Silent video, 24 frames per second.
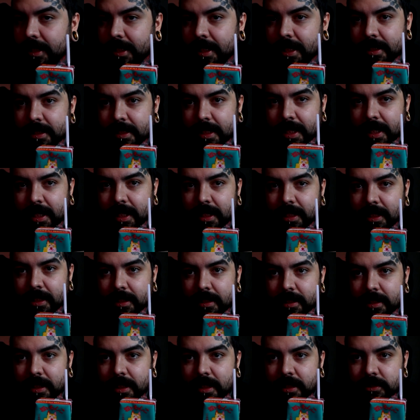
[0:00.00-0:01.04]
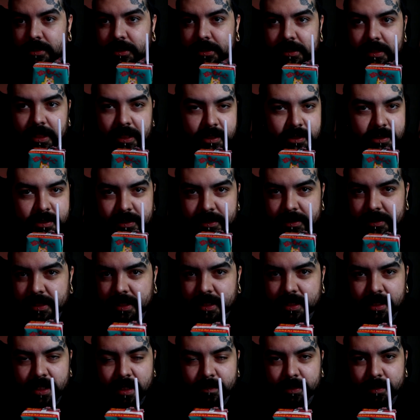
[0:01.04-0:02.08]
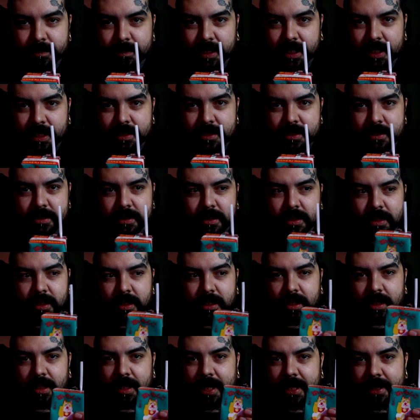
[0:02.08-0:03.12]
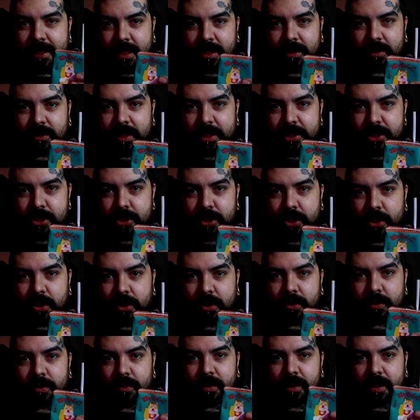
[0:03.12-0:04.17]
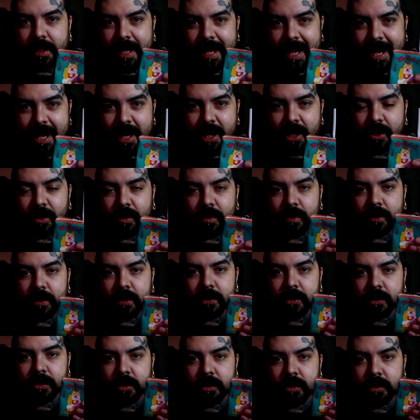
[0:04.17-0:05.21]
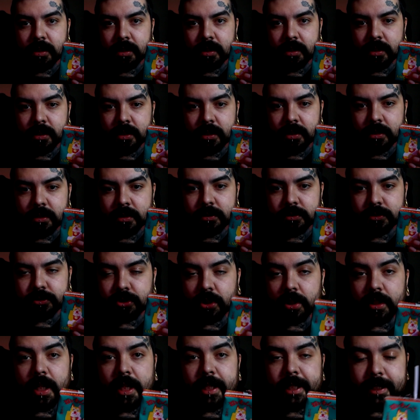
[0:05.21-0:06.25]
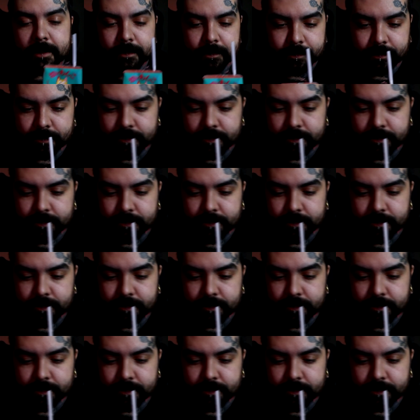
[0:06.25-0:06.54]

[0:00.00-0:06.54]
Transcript: and then I'll just like sit a couple minutes, and then I'll let you know how drunk I get.